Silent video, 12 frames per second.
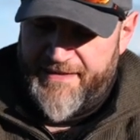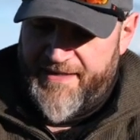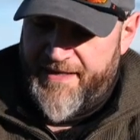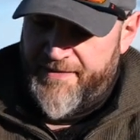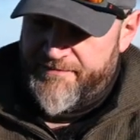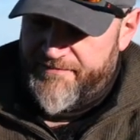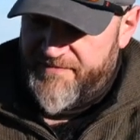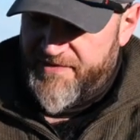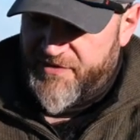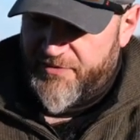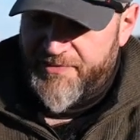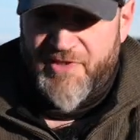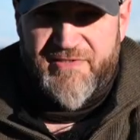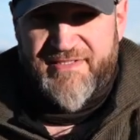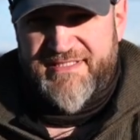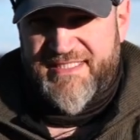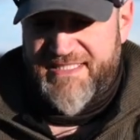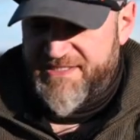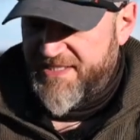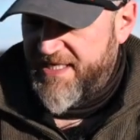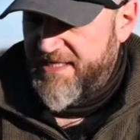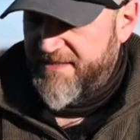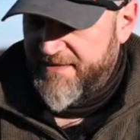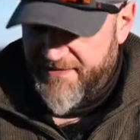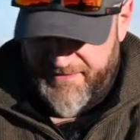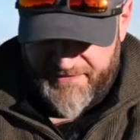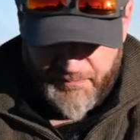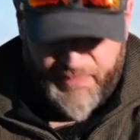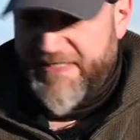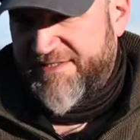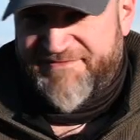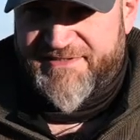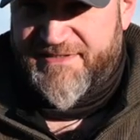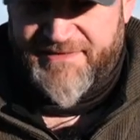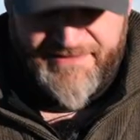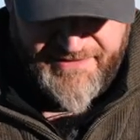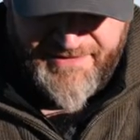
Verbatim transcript: Um, coming on to the CG, completely different design.